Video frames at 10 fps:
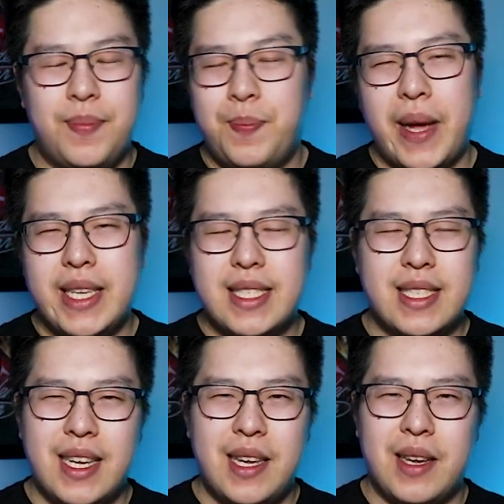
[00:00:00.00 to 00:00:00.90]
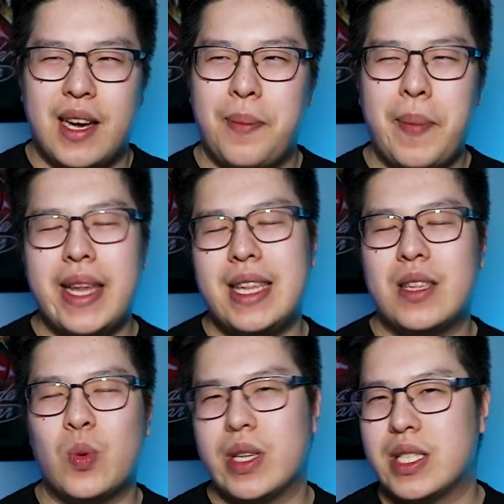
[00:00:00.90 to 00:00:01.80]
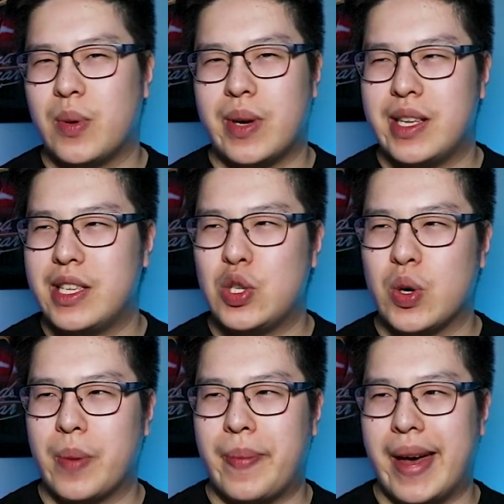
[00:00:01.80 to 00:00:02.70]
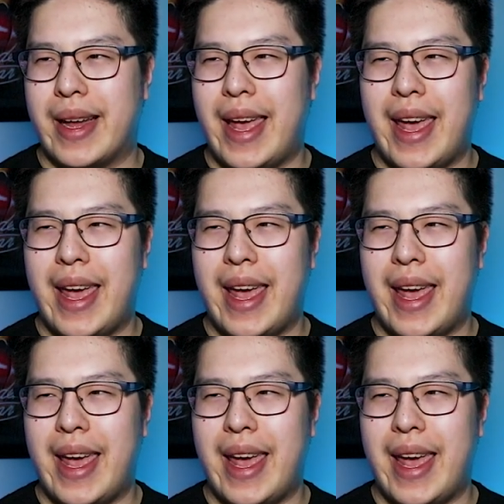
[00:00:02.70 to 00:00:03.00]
basically mainly the ones I wanted to talk about,